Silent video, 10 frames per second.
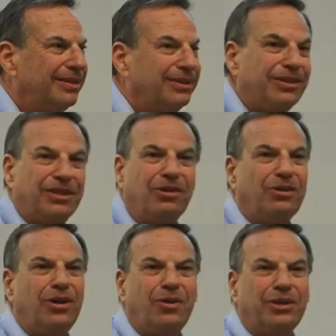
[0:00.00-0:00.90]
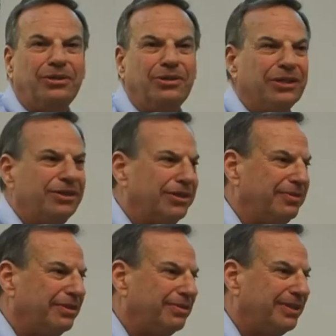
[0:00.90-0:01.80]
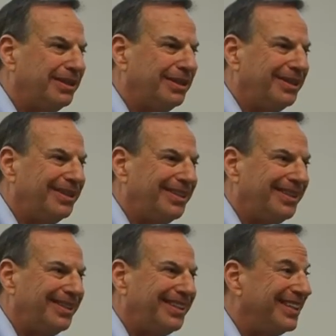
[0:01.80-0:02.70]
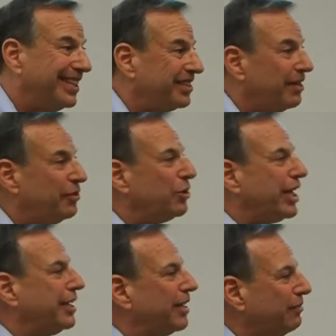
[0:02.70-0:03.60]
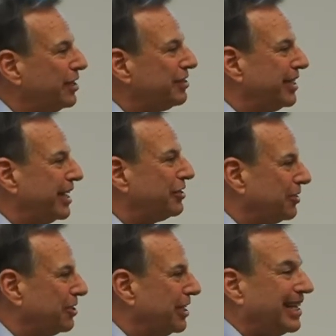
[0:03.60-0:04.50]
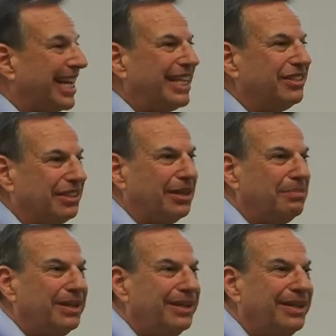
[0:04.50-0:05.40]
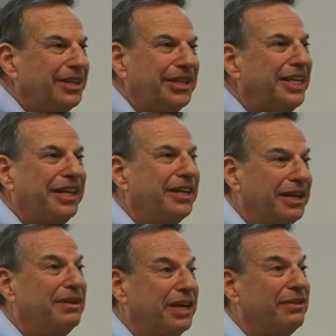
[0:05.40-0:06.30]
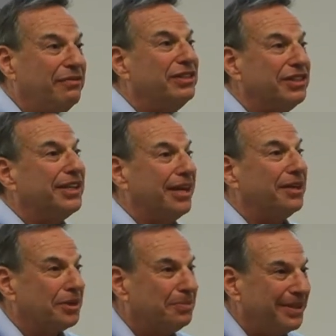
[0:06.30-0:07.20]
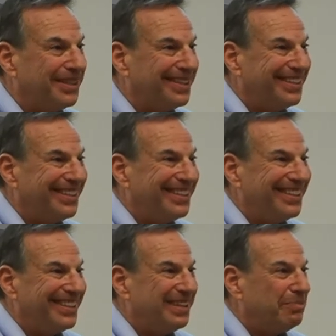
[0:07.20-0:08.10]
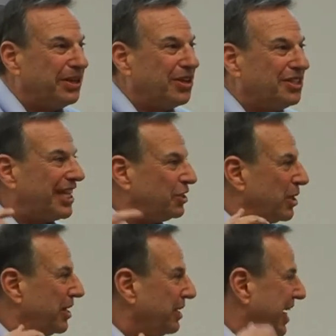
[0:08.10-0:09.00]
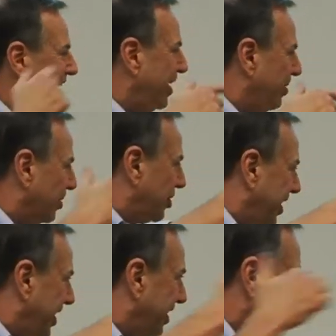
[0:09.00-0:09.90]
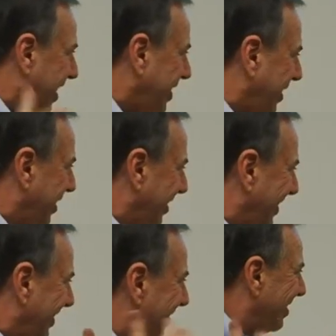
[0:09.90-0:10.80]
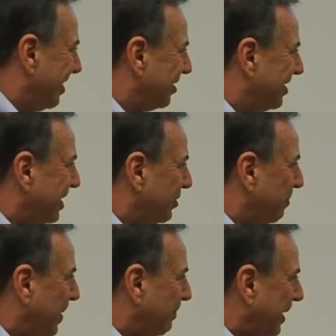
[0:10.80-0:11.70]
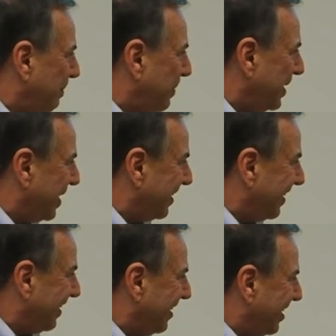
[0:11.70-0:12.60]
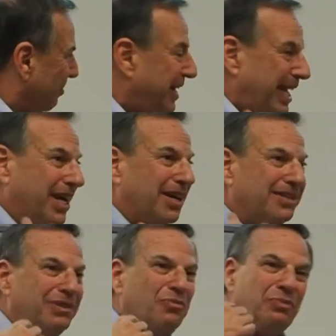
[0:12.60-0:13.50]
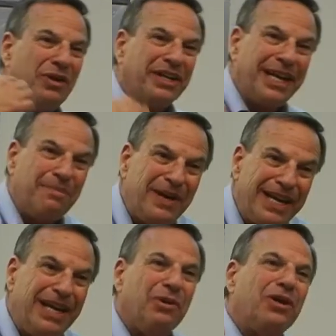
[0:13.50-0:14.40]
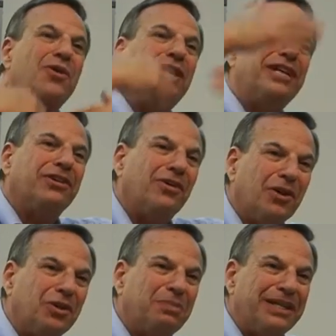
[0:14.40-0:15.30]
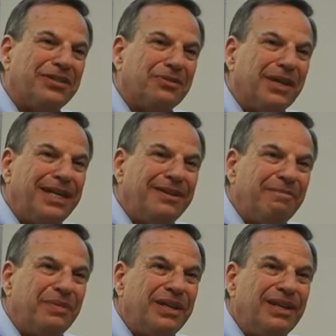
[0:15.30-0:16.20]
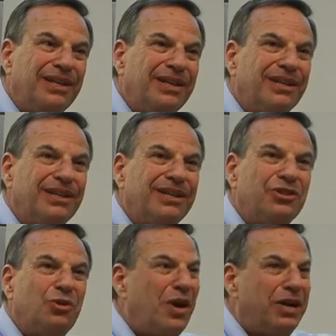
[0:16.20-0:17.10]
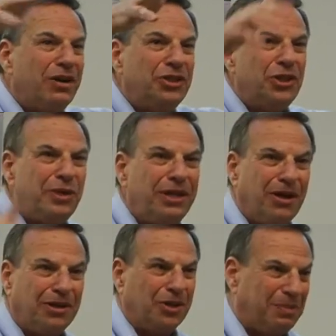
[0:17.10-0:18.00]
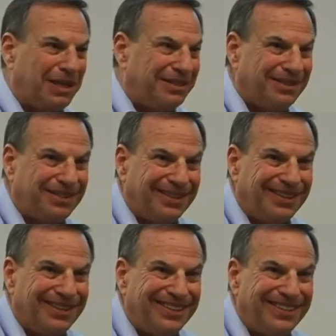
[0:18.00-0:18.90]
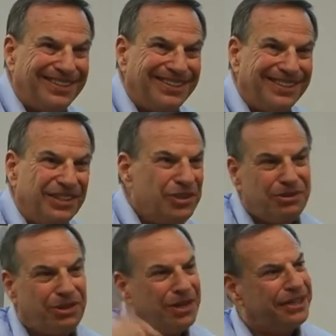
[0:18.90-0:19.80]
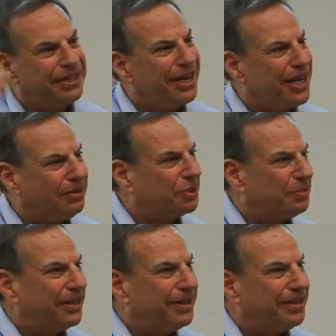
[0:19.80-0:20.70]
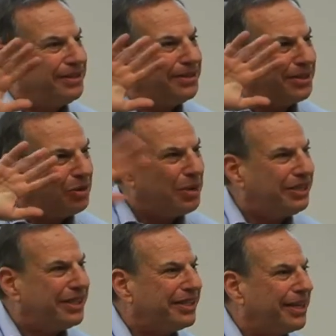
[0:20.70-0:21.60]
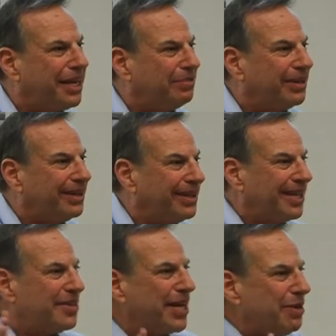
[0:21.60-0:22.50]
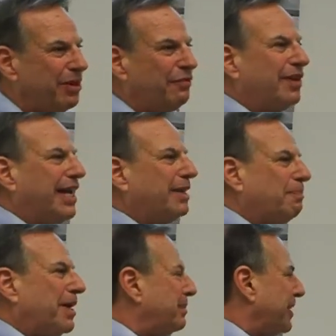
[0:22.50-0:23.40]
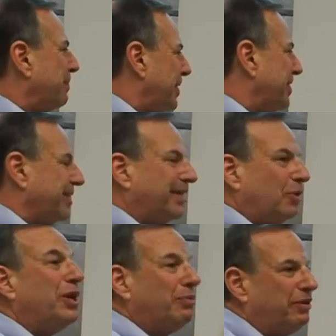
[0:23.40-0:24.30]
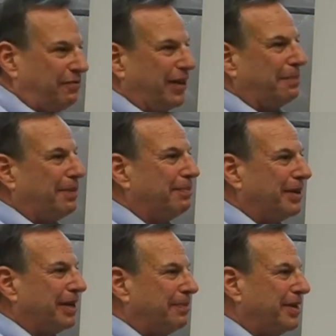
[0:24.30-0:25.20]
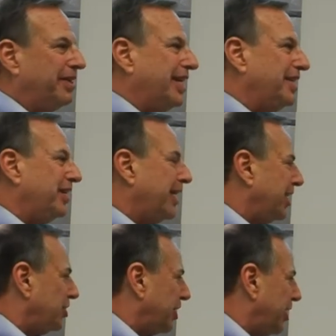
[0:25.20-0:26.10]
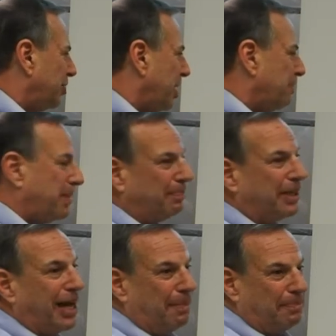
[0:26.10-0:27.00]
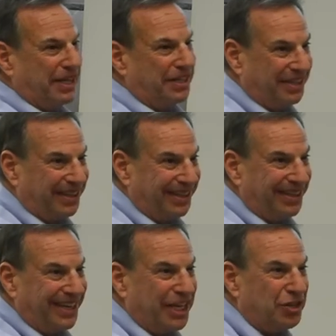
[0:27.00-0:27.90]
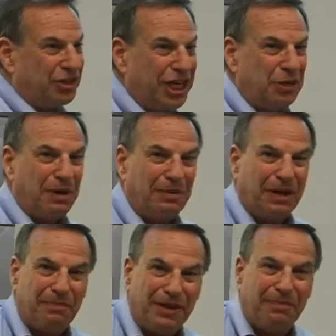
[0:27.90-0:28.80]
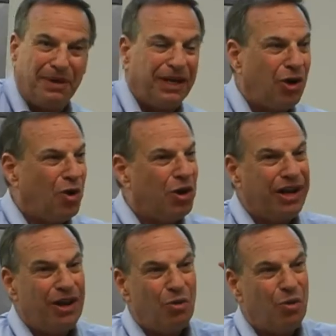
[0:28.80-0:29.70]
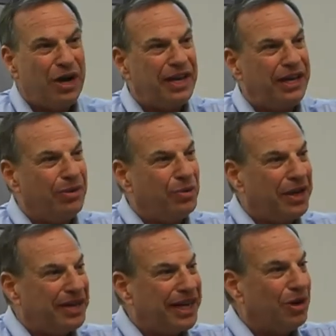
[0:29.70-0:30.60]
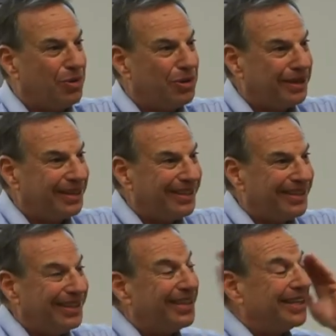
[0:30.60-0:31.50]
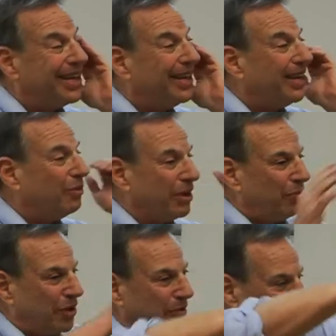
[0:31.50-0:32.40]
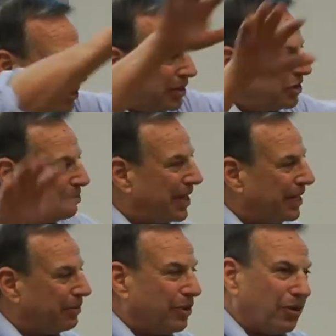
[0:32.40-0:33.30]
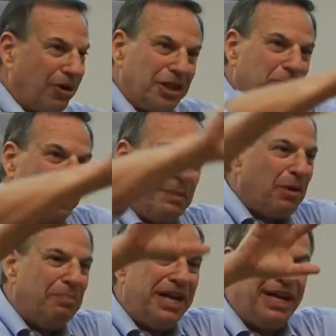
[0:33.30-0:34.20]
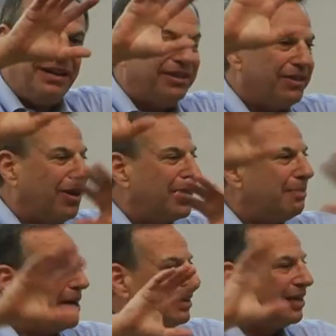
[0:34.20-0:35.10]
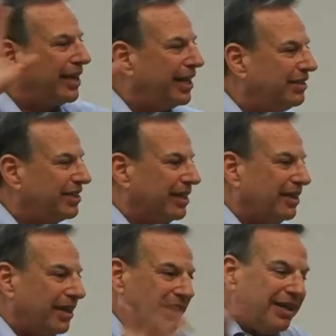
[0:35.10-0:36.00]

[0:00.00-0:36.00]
they'll say, oh no, they're too conservative. And I say, if you can't convince the National City Lions Club, you ain't going to convince the congressman. because that's where he or she is getting the sense of public opinion. Because when we're campaigning, we're going into all those places, right? So why aren't you in all those places? You're talking to congressmen. They're a waste of time. They reflect public opinion. We reflect public opinion. And you got to change public opinion. And you change public opinion by going where they go, where it's made, where all these people meet and talk about things and